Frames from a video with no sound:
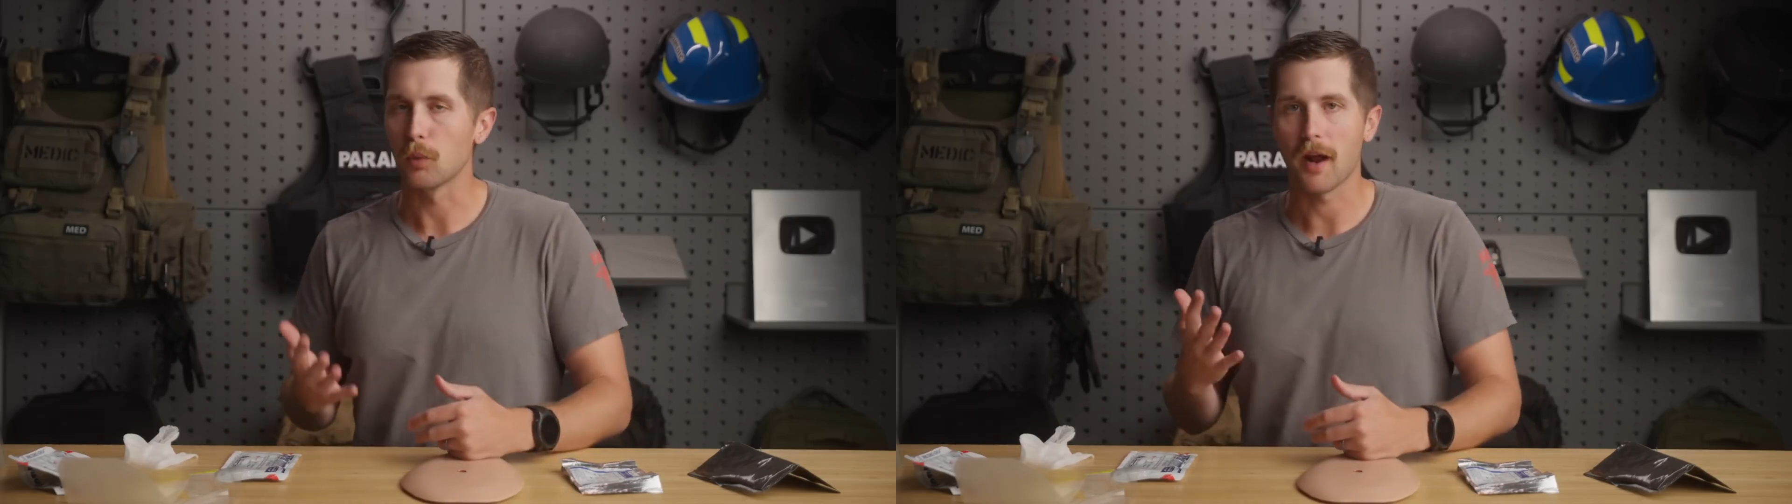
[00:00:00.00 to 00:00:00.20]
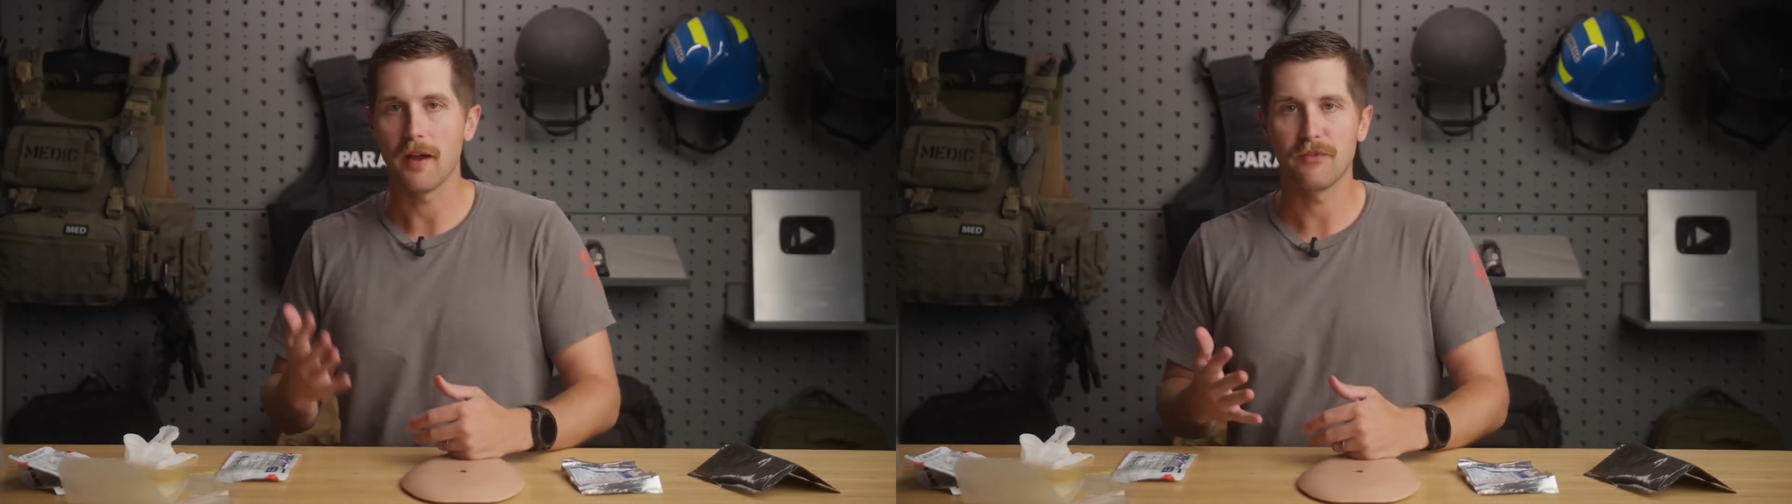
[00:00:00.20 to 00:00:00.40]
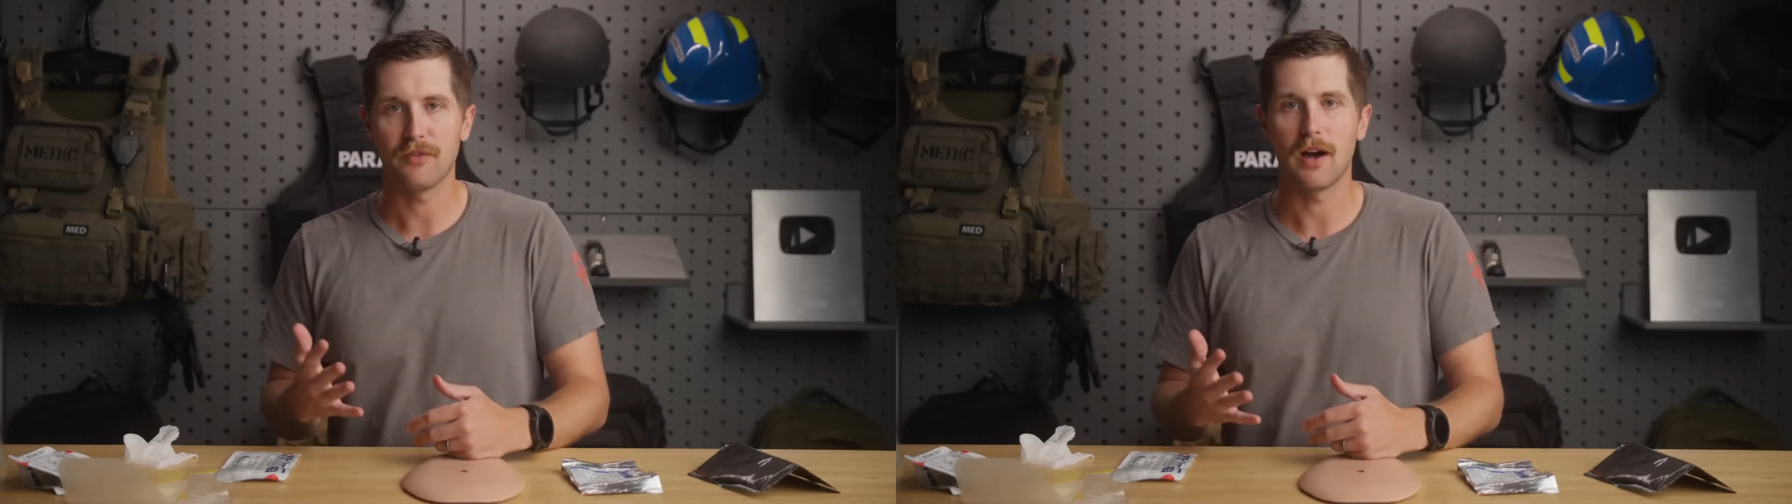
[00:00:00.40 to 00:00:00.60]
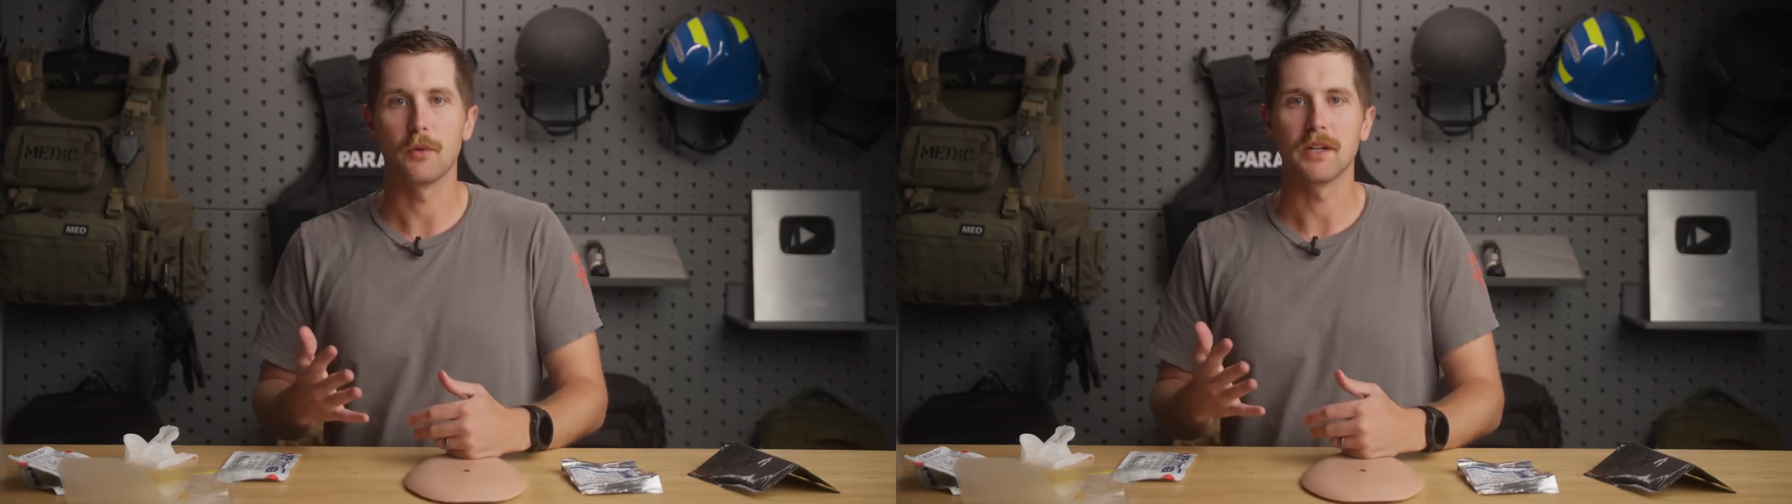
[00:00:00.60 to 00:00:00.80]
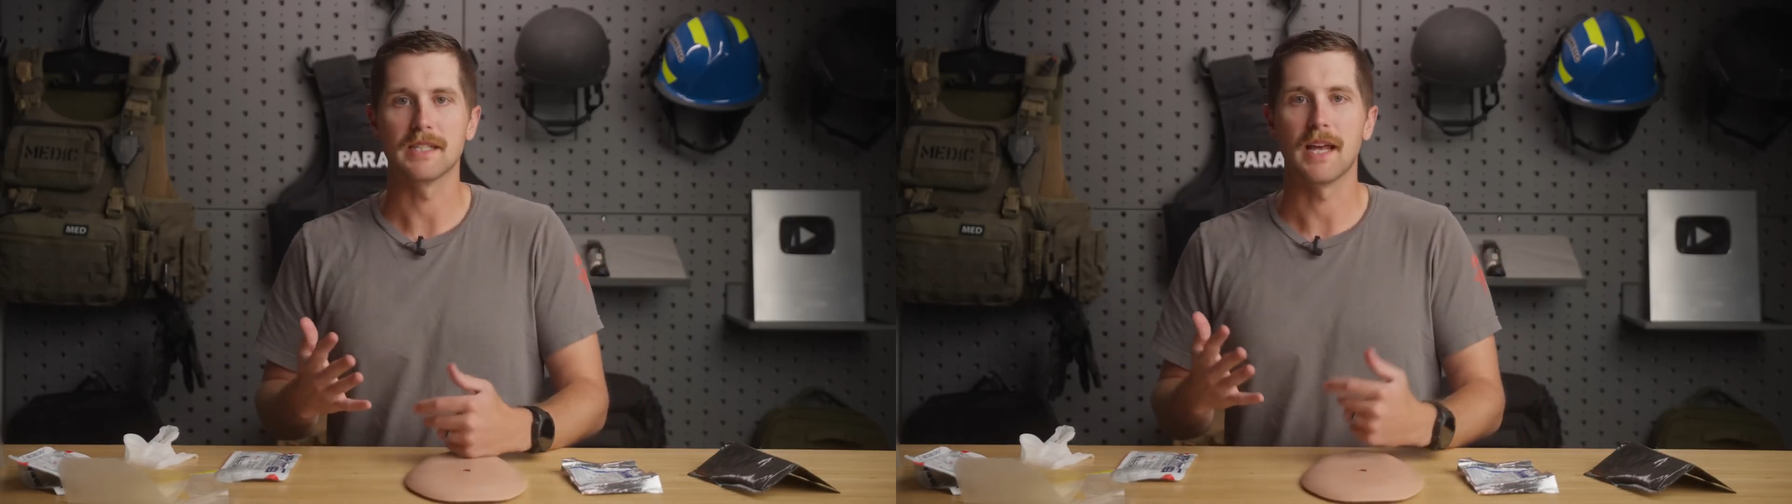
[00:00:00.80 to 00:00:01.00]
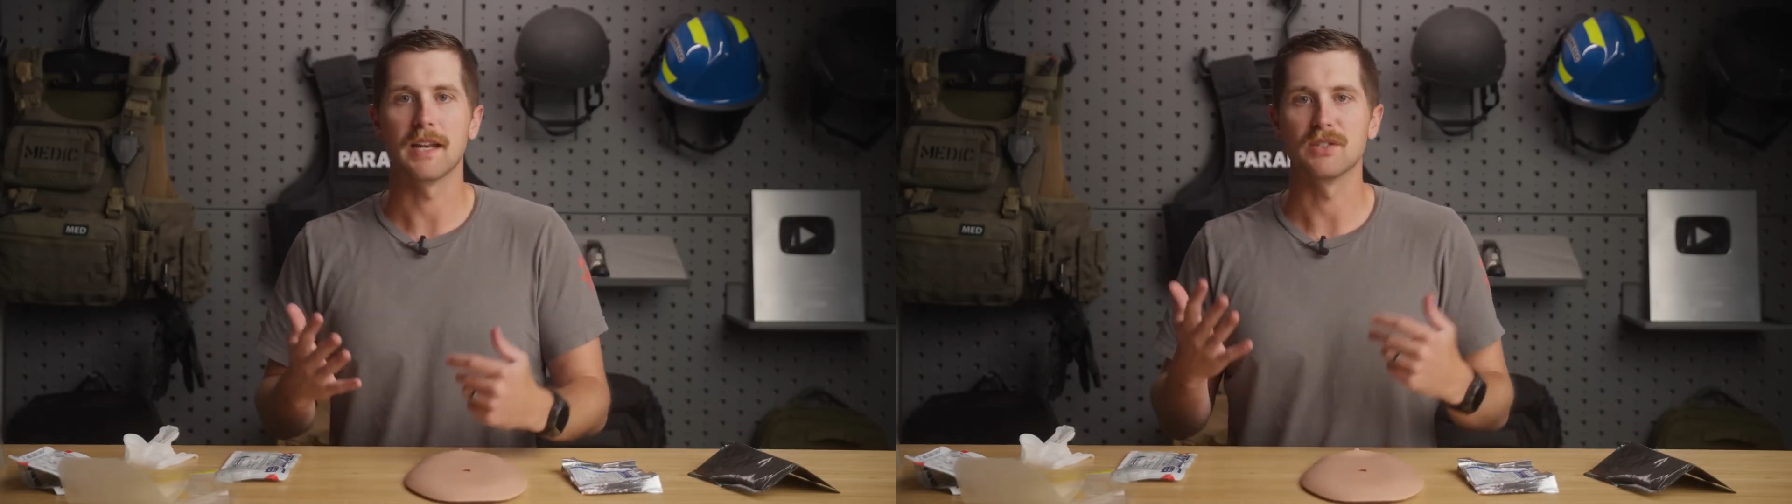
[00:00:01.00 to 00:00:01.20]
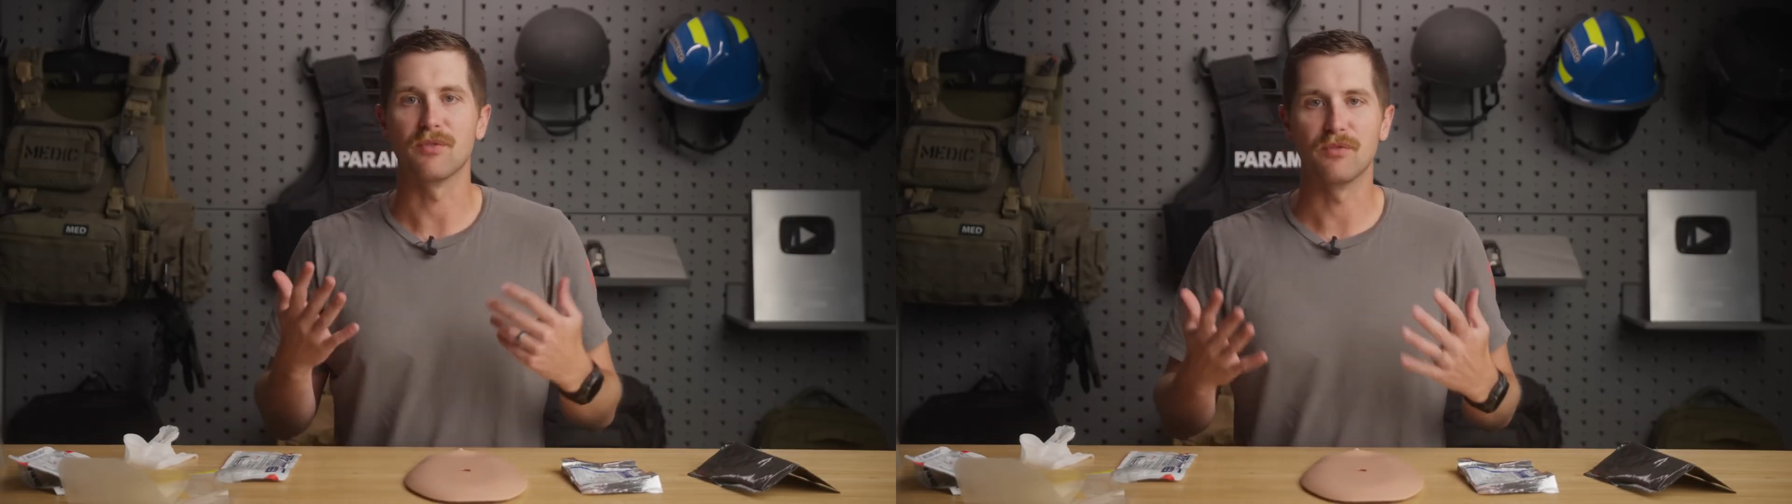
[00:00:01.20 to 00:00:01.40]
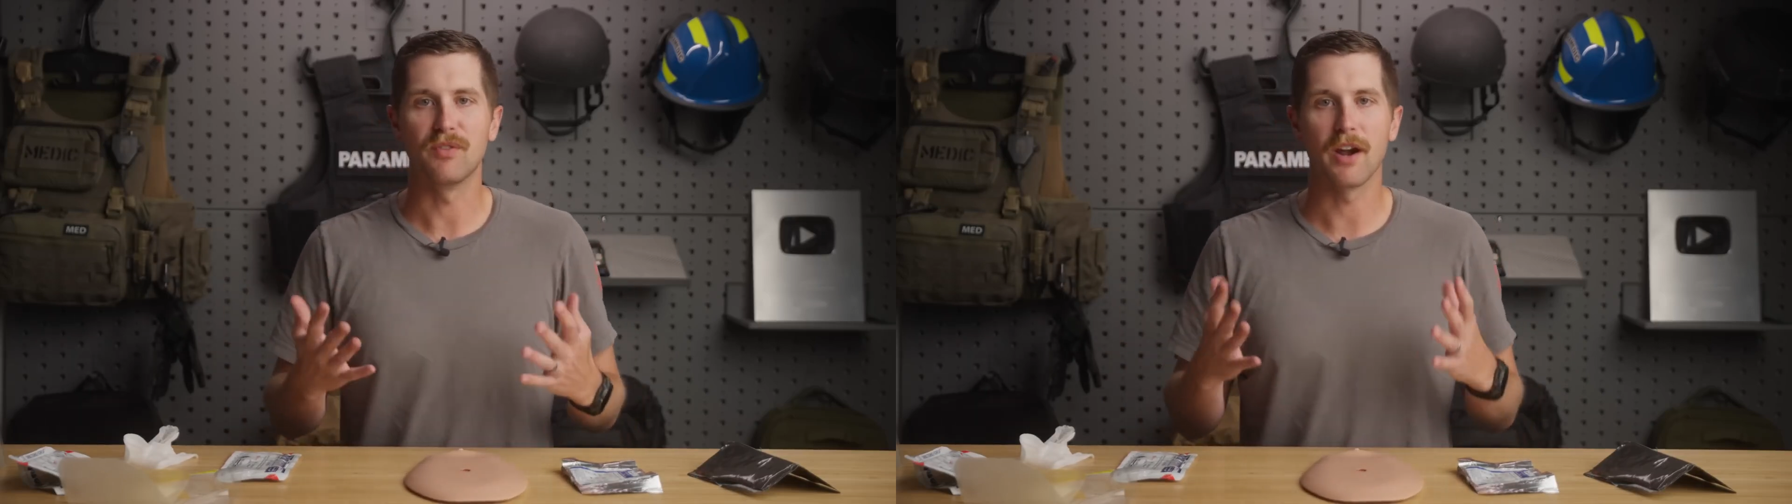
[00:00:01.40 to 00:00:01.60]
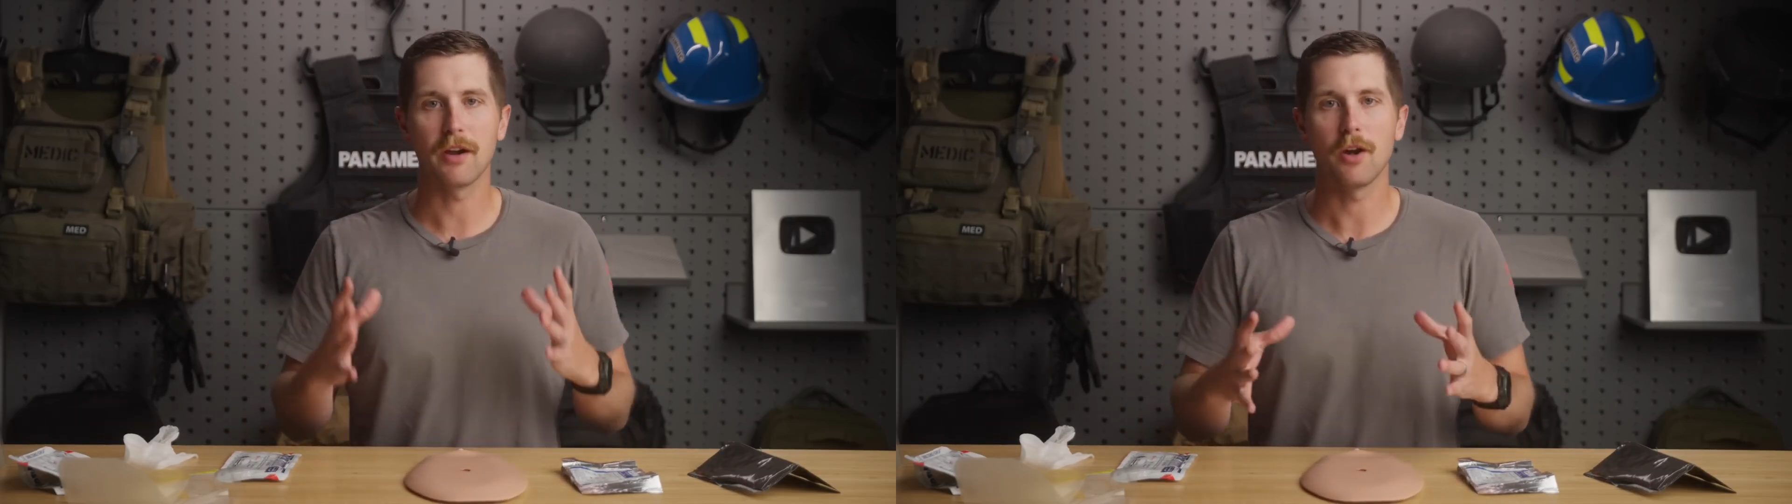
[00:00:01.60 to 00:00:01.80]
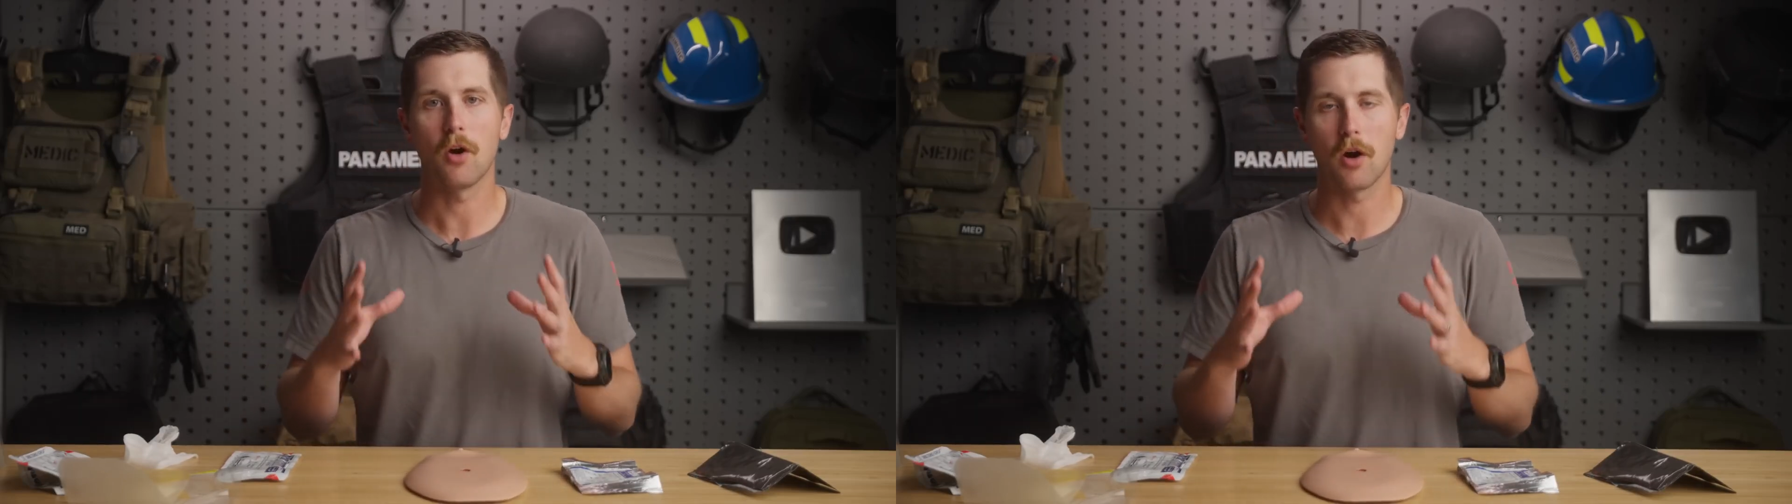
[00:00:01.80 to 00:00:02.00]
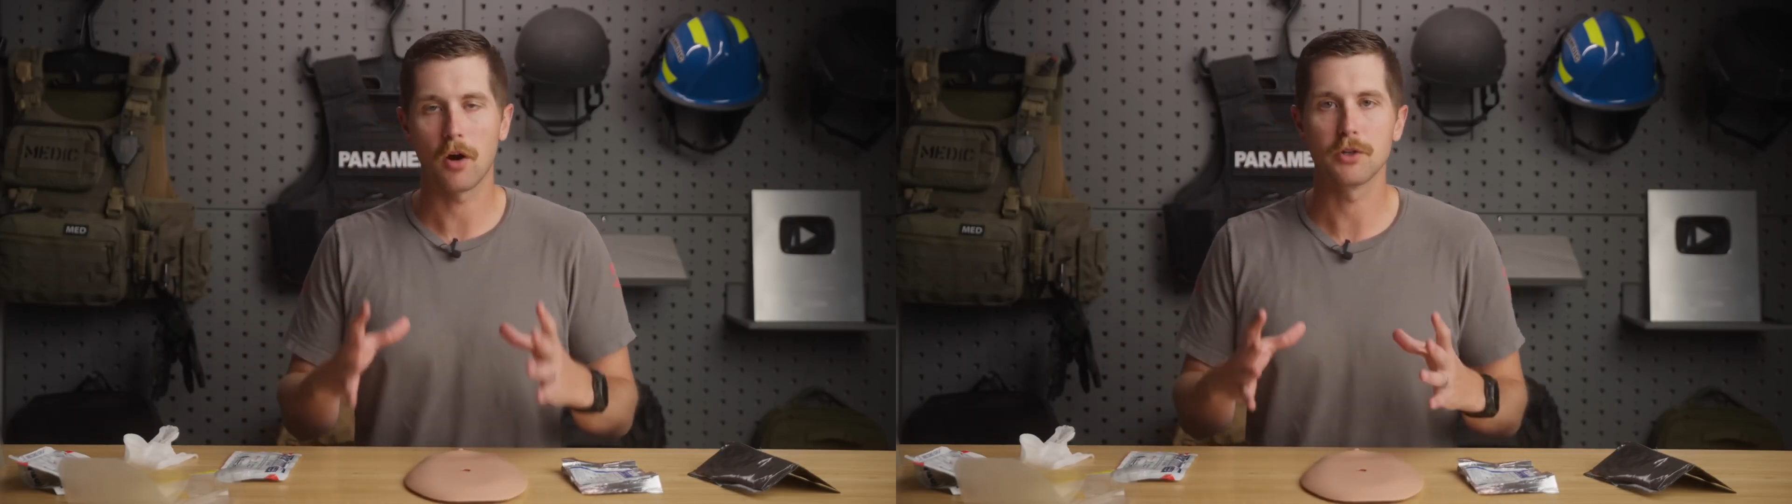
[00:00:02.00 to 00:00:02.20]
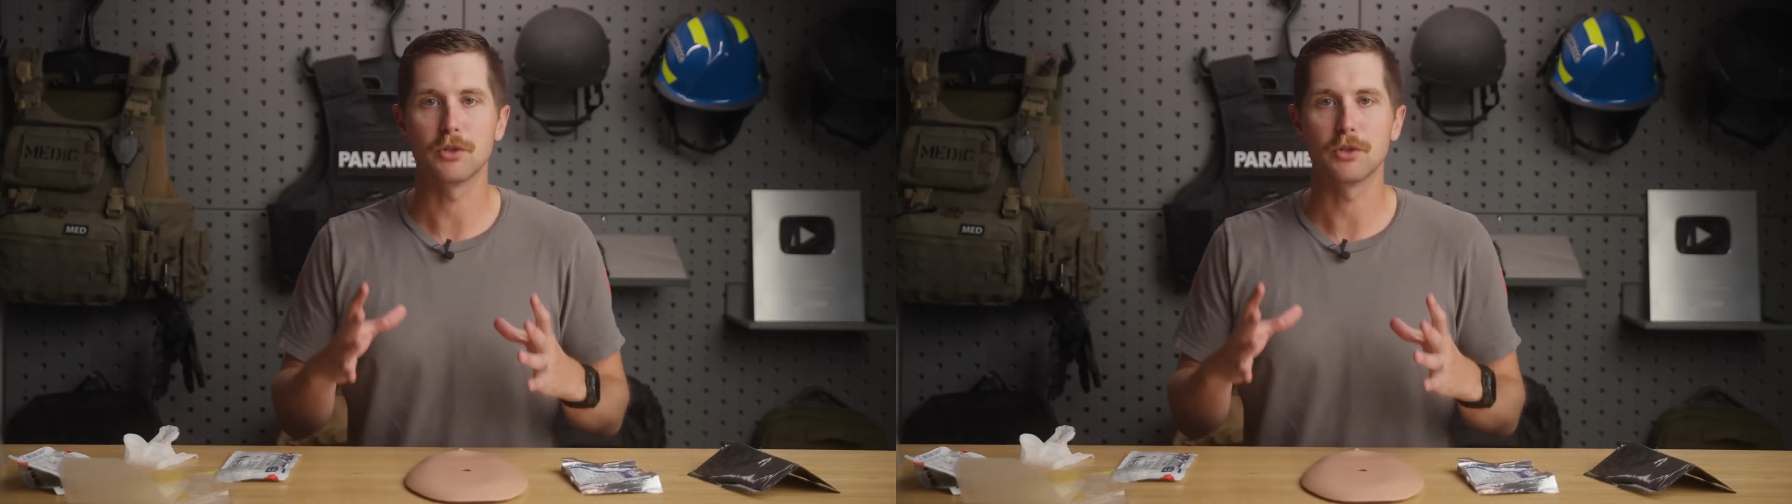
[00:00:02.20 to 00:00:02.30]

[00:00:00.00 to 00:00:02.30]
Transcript: what I have found is that it's very hard